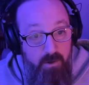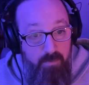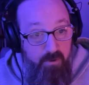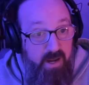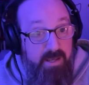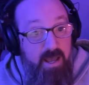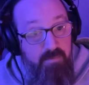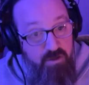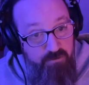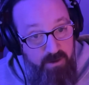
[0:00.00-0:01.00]
your brain
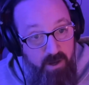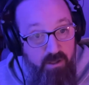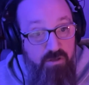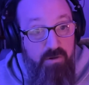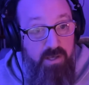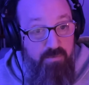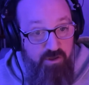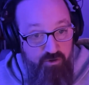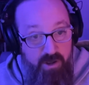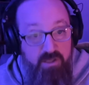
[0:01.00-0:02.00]
chemistry also
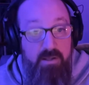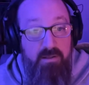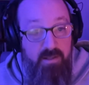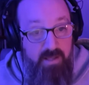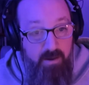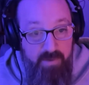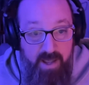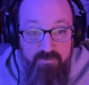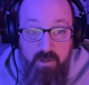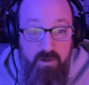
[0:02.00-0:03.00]
keeps adjusting to that. We
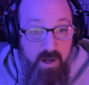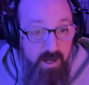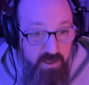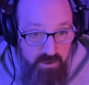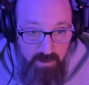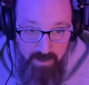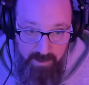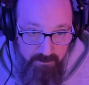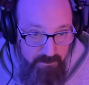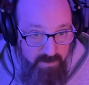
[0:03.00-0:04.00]
have to
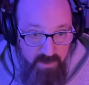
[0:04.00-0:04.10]
constantly